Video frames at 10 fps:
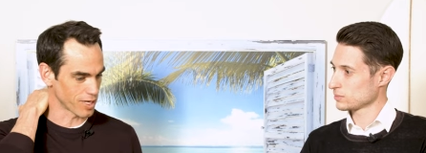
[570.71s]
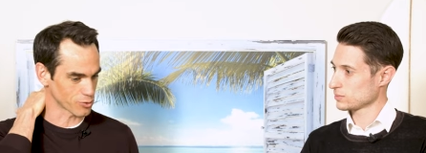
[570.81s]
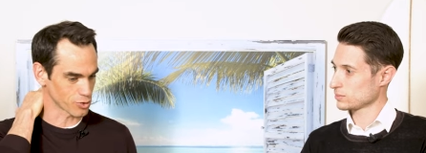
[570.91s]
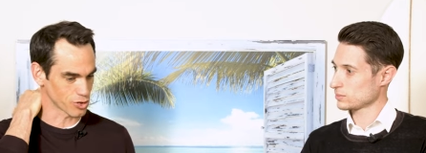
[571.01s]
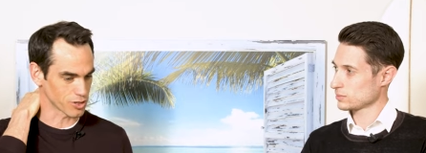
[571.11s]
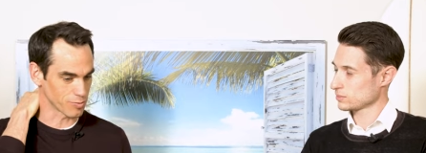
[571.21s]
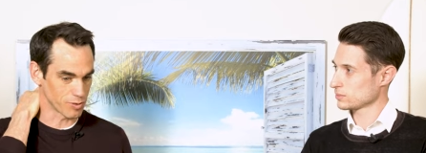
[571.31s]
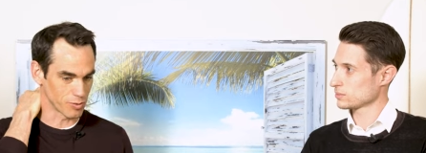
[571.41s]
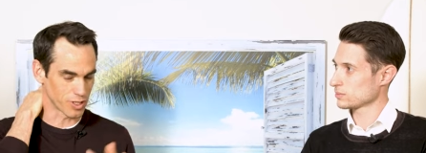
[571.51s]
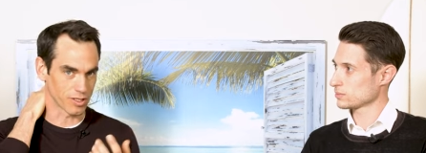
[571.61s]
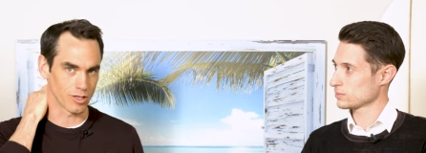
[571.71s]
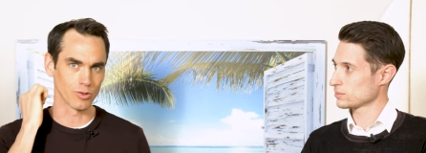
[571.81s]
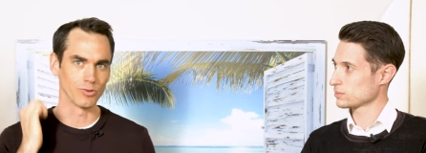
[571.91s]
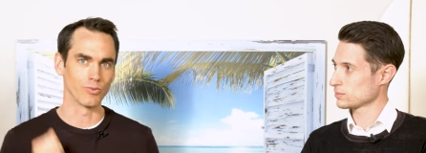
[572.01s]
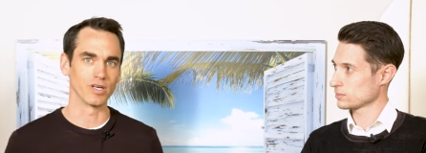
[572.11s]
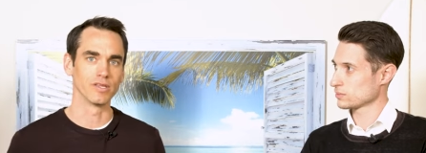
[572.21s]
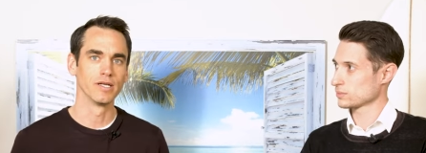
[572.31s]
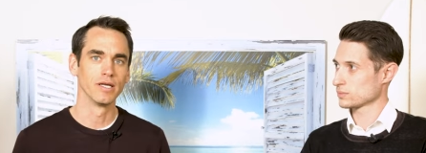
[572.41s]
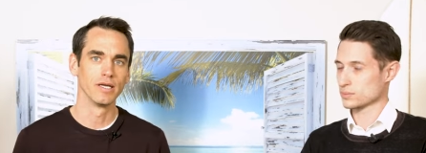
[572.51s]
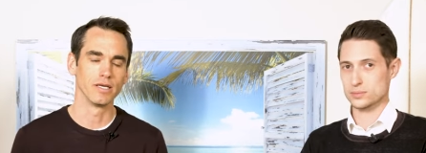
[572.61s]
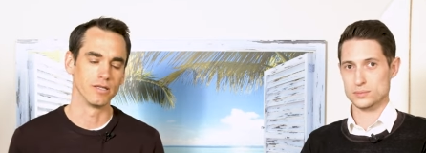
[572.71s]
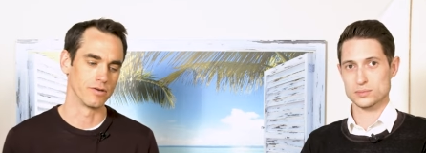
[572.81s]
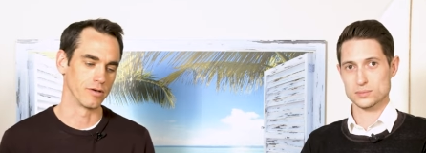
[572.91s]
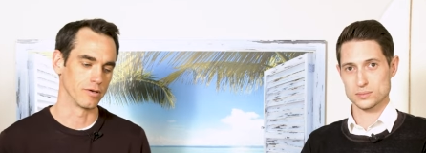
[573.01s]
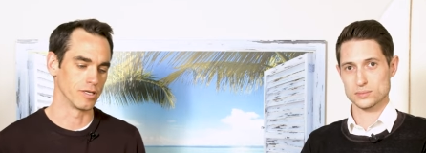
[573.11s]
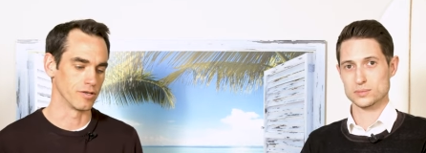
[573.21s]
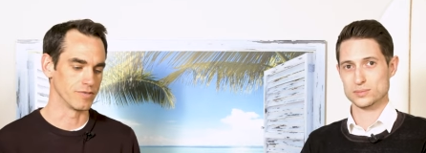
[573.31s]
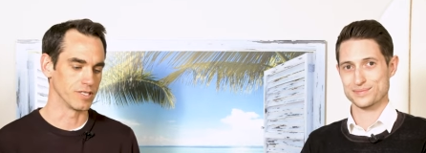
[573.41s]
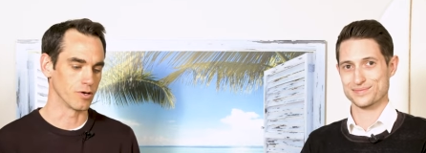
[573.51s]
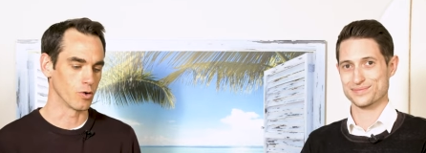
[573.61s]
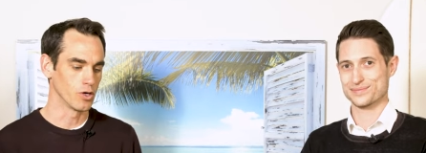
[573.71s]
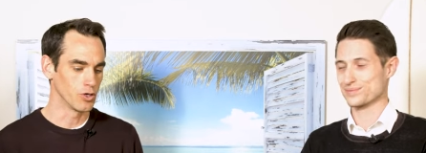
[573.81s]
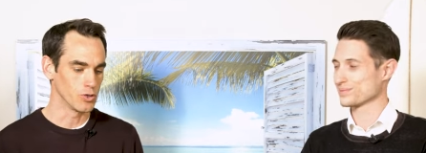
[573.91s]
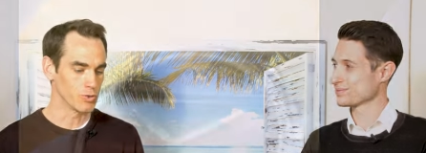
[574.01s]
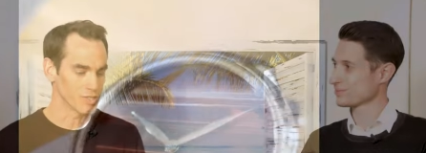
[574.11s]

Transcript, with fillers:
Speaker 1: macro shots, maybe we can include one in the in the video, you